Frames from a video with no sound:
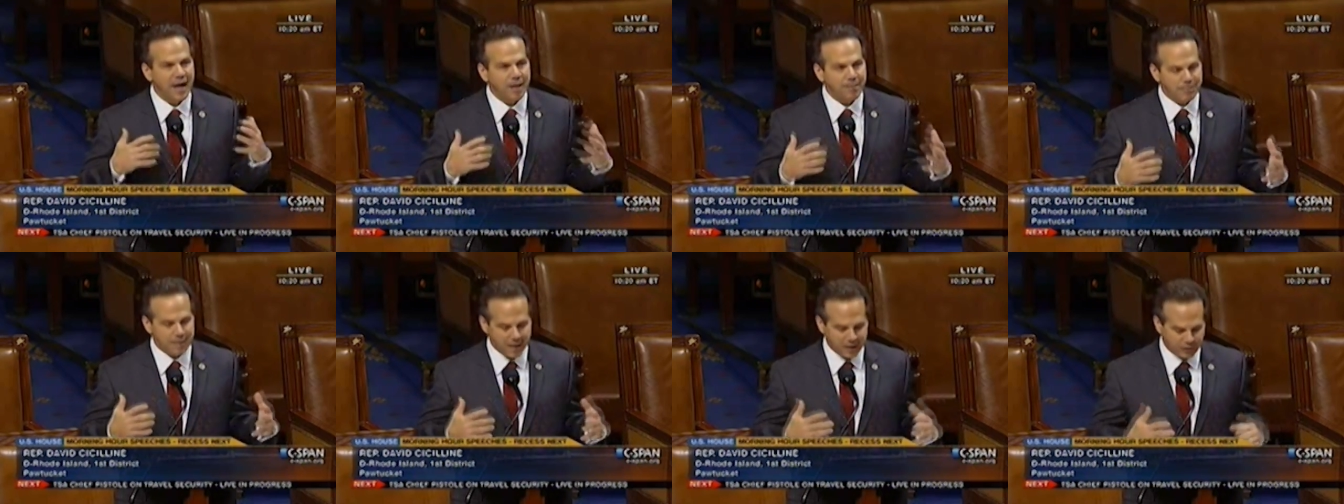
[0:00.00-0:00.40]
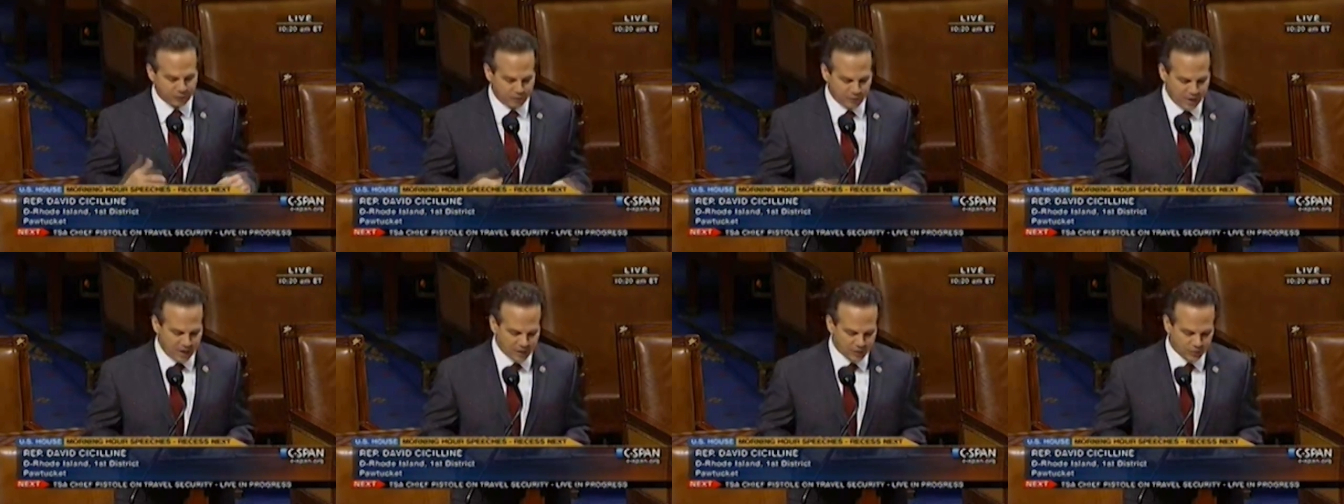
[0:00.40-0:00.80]
and
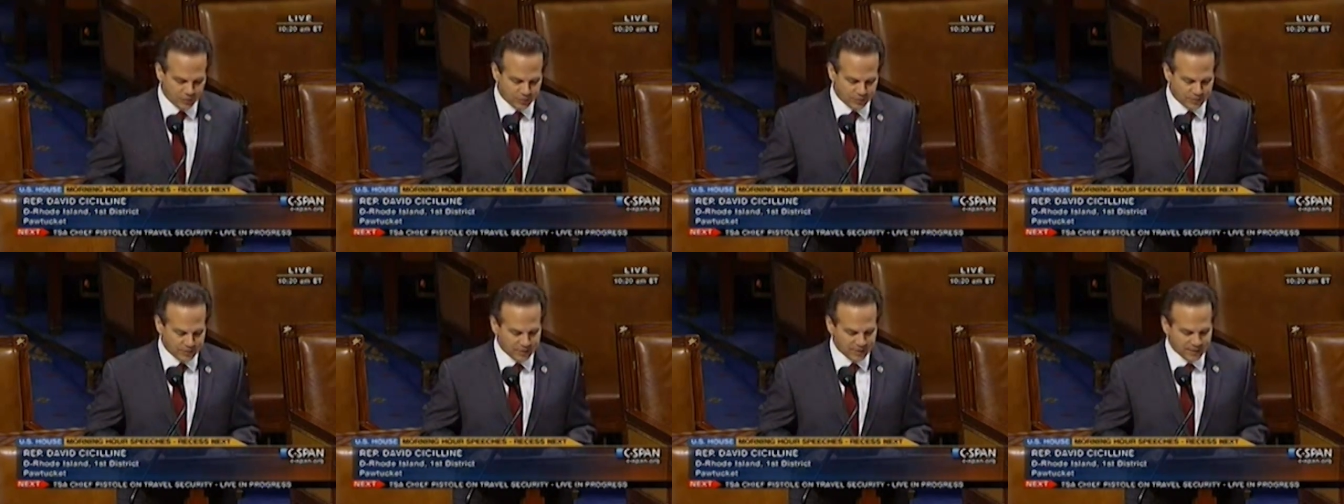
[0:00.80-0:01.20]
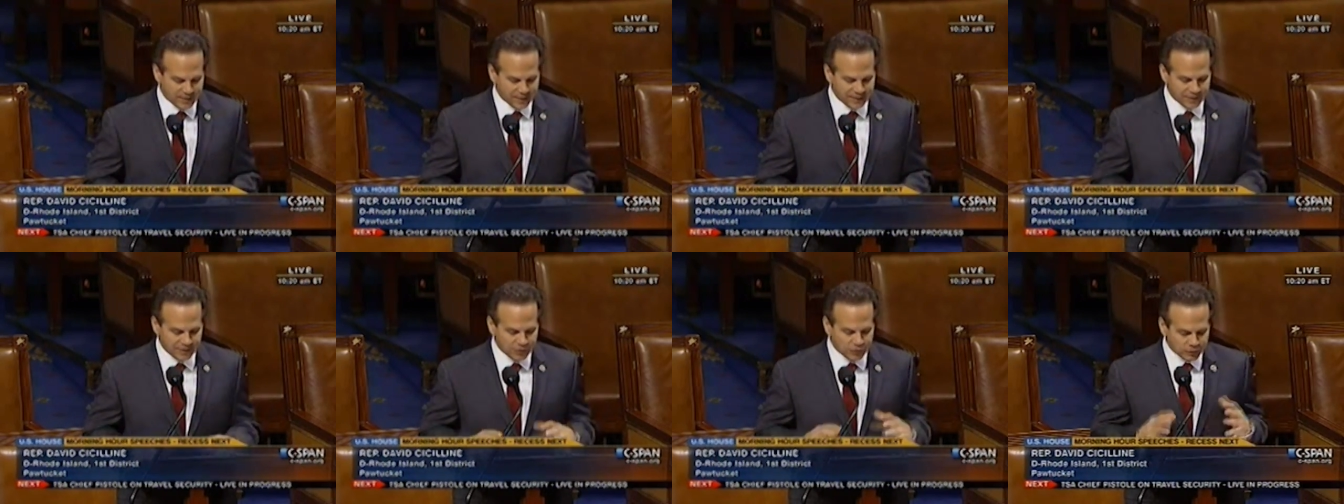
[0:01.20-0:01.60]
manufacturers
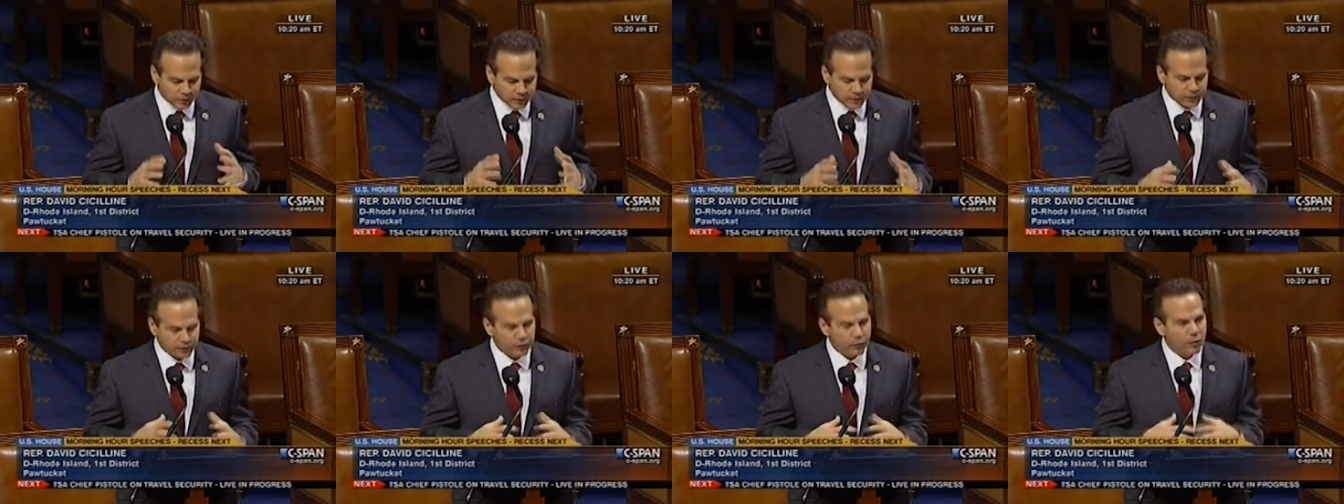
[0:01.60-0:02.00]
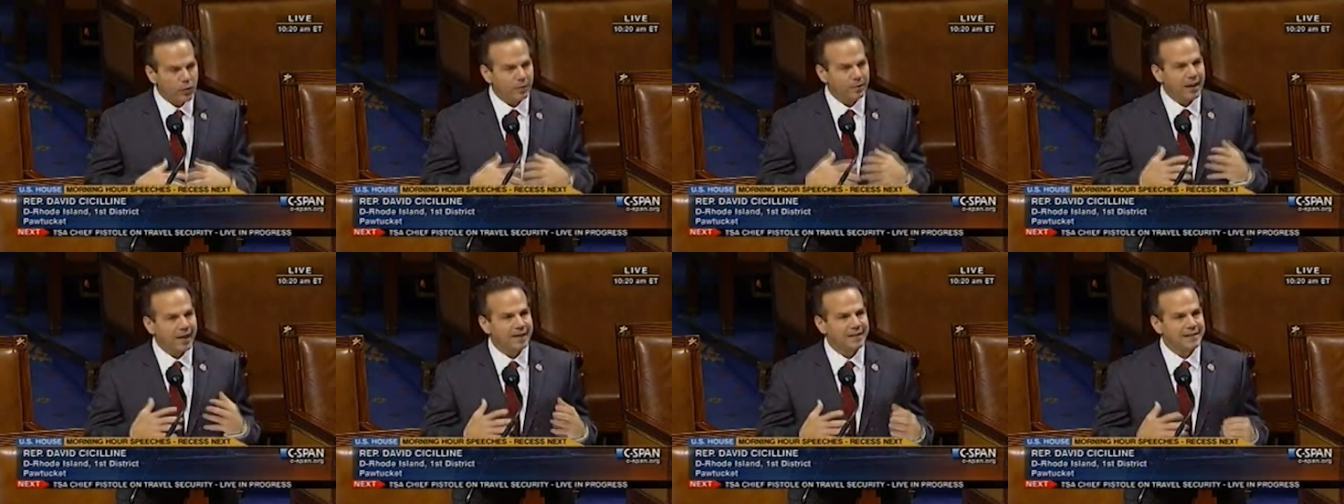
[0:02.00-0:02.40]
that
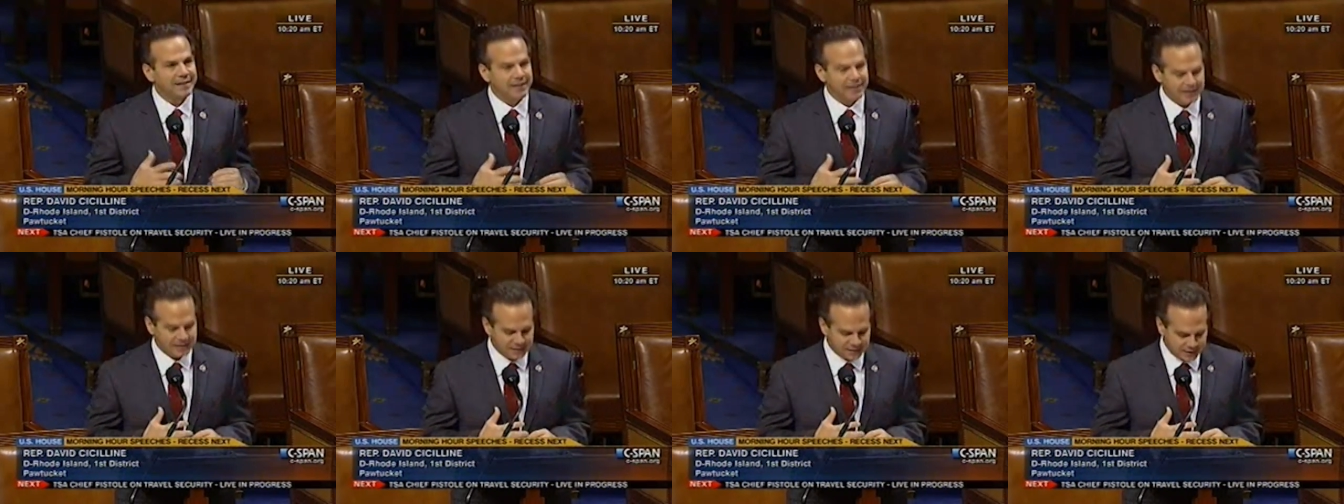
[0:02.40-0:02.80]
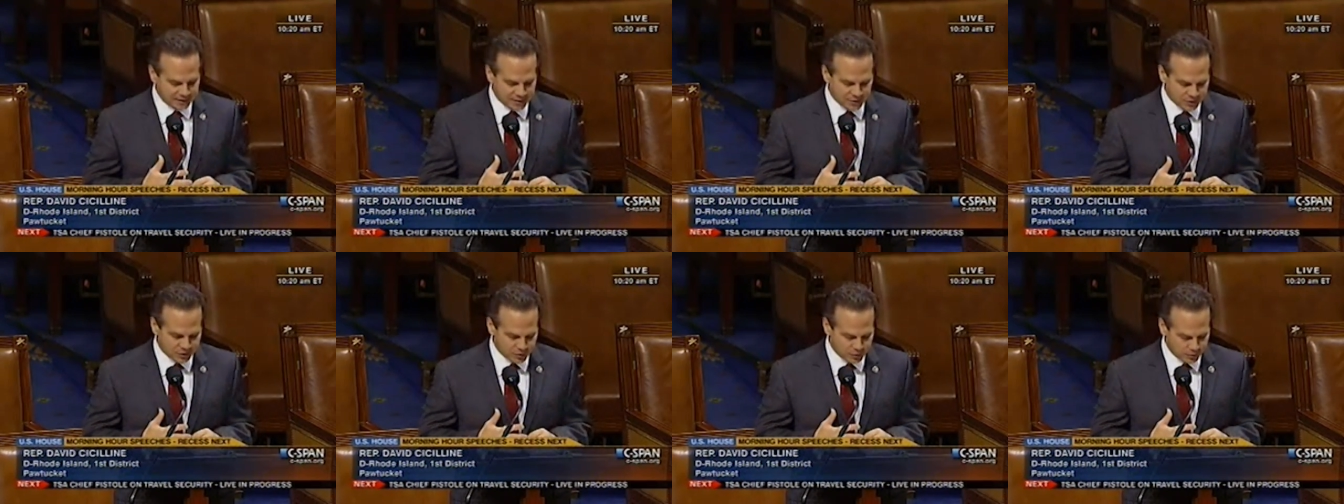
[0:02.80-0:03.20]
transform ideas
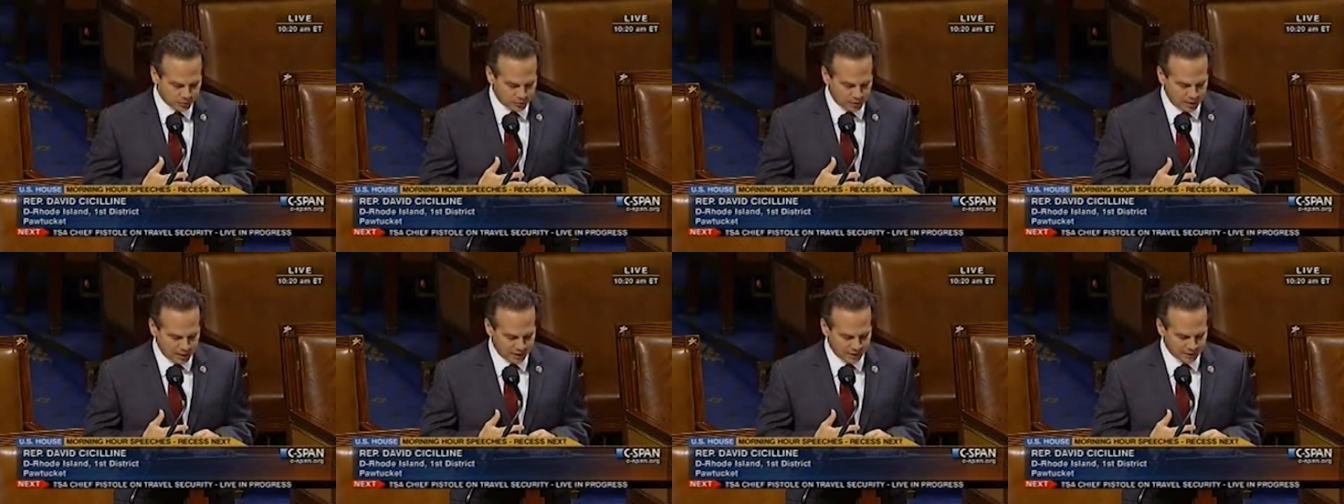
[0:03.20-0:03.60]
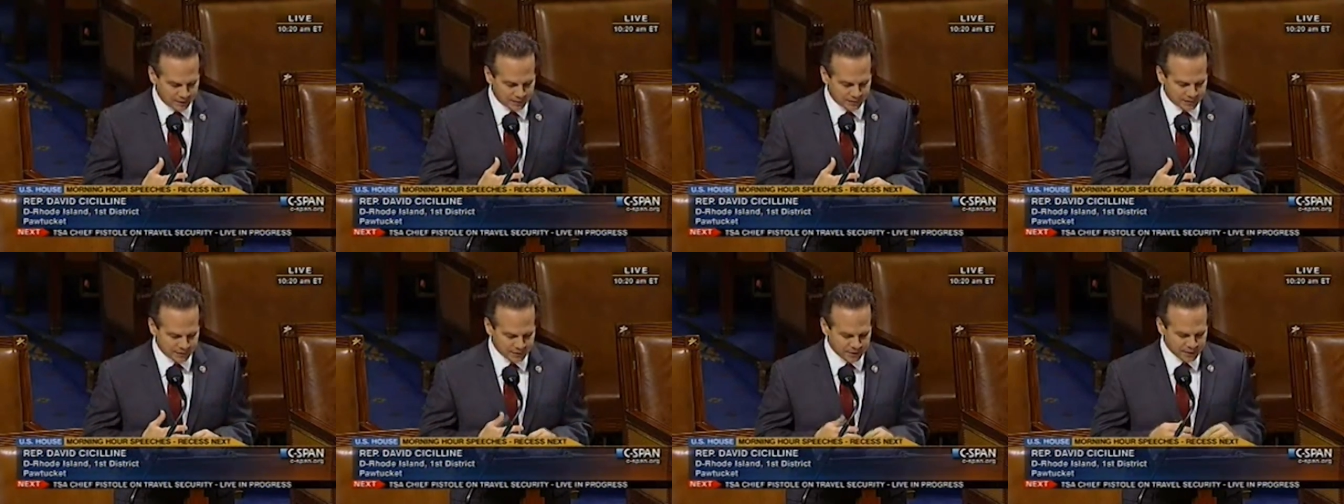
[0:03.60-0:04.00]
into new
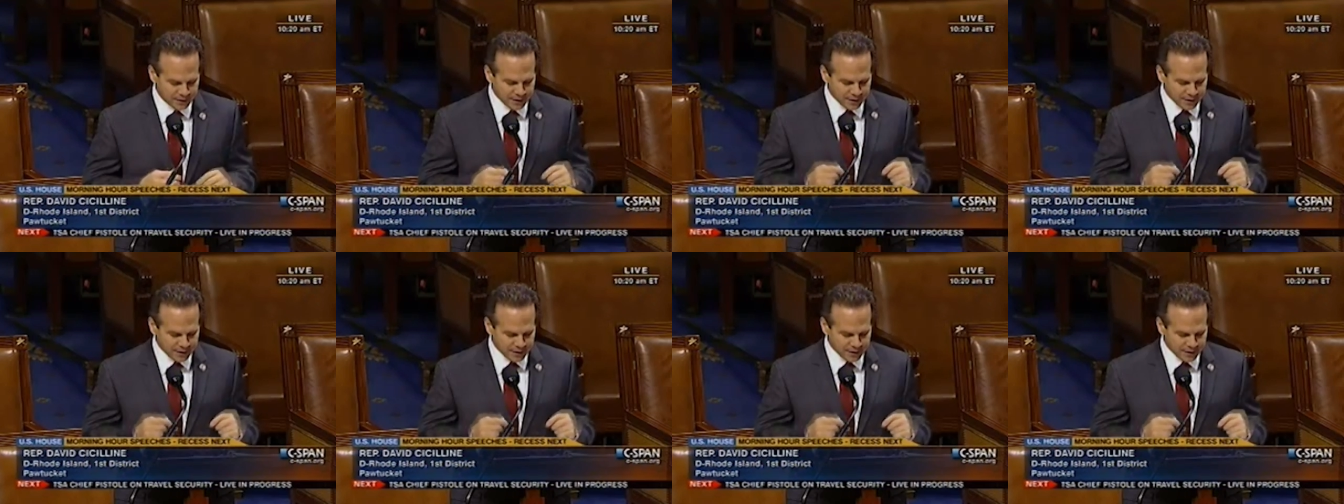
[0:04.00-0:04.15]
products.